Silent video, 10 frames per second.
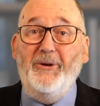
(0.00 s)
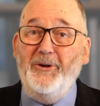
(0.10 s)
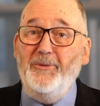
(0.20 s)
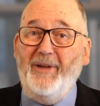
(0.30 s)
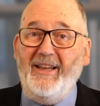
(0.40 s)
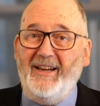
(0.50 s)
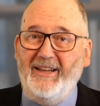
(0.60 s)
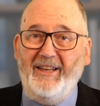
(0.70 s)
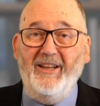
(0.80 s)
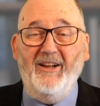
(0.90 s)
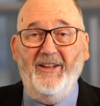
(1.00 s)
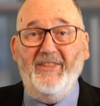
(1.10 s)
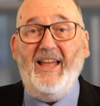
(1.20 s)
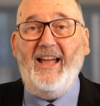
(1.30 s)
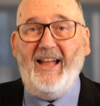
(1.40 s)
or by clicking on
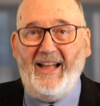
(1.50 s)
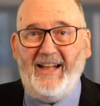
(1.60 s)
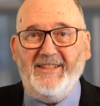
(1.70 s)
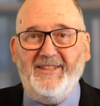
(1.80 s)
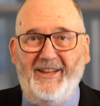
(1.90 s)
the heart